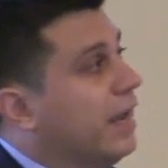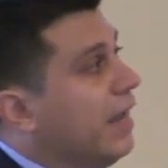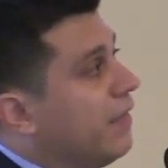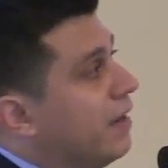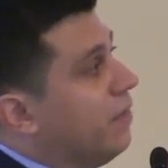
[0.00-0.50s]

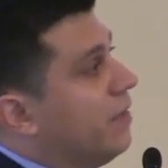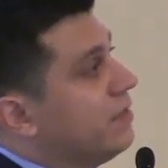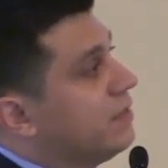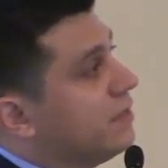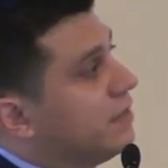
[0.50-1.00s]
And that in
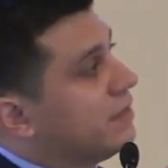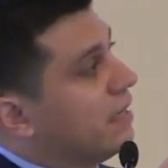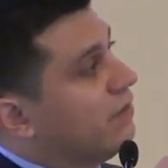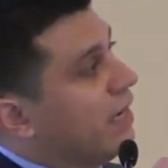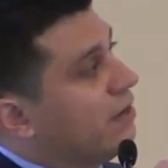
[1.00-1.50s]
this
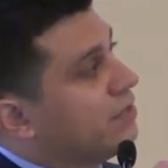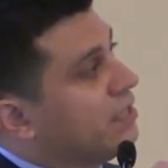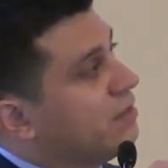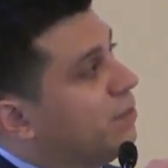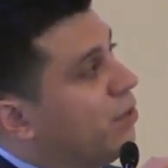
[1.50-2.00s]
set of
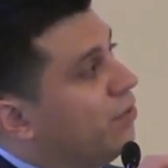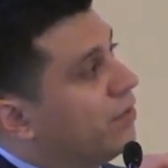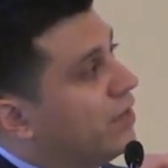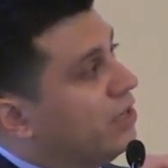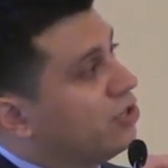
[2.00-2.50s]
analyses,
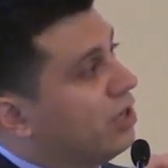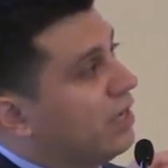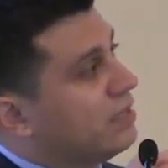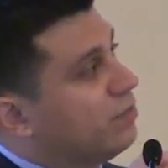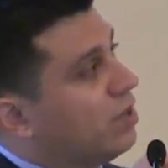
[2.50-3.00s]
both
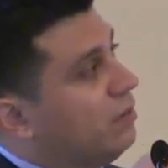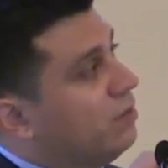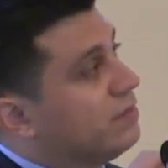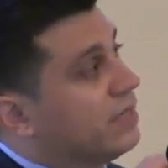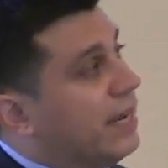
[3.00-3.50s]
internalizing
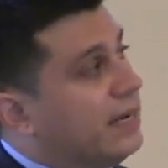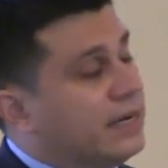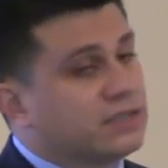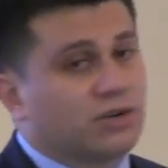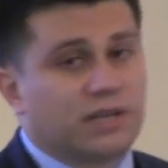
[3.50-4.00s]
problems
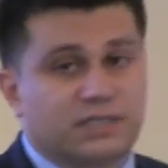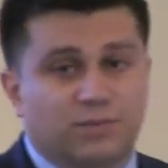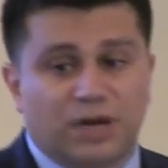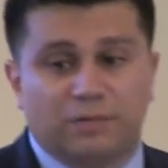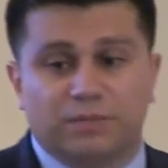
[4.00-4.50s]
and externalizing
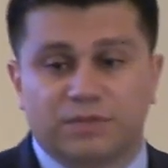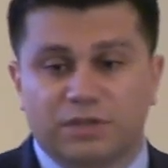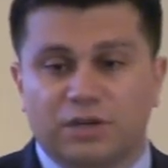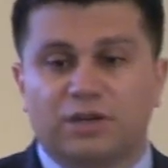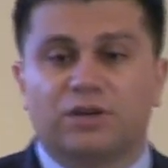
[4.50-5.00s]
problems
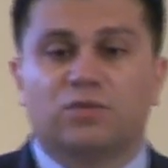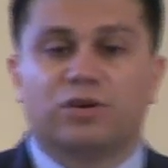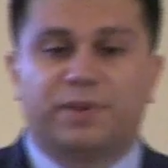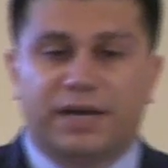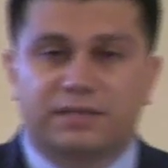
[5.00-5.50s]

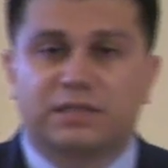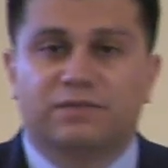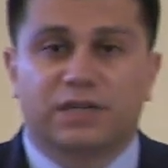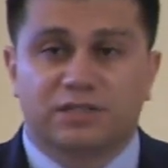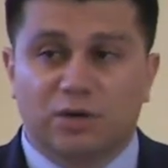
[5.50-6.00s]
were
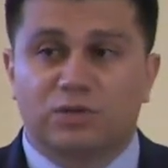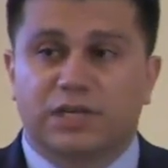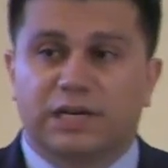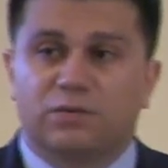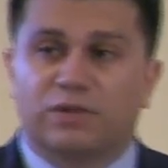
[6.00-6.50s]
positively
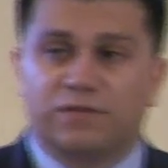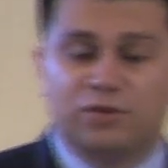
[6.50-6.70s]
associated with